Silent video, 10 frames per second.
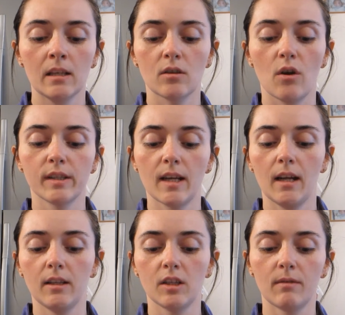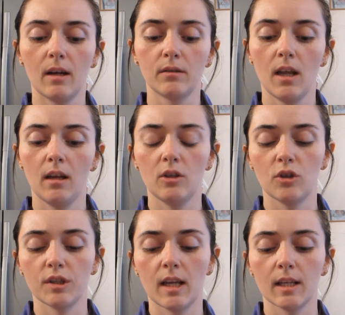It's got a silence around it and it
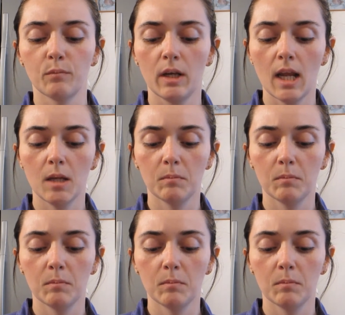just has my name,